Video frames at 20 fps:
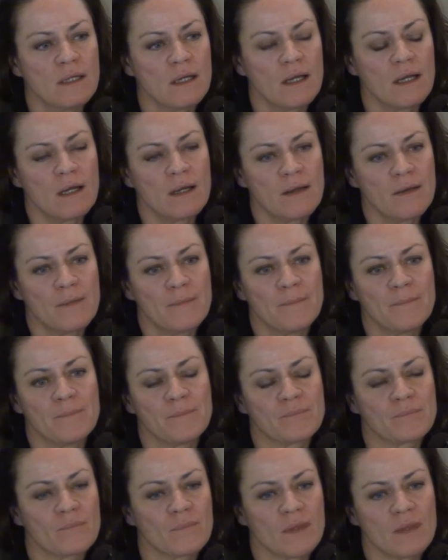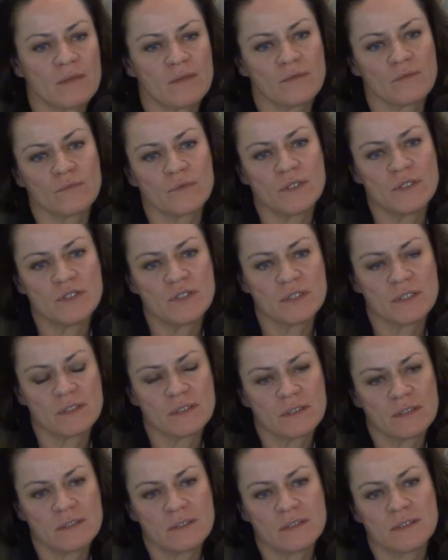the
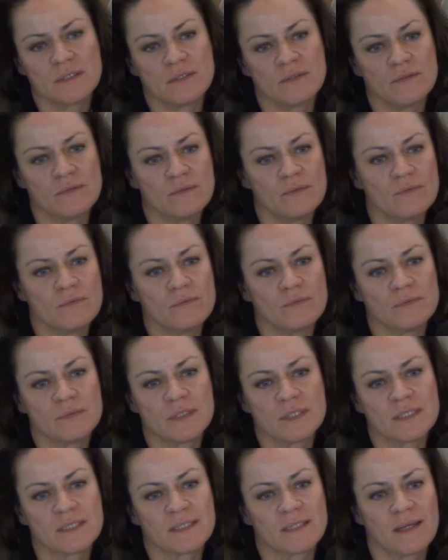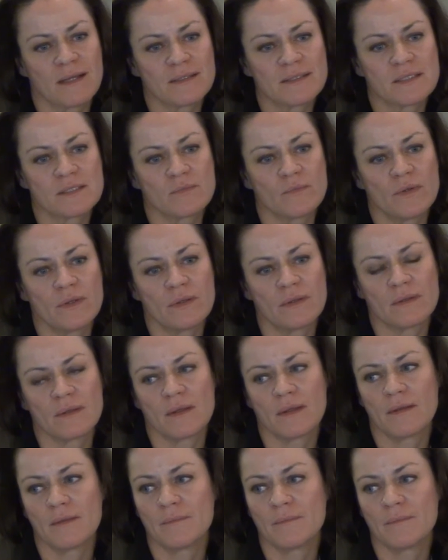region to discuss with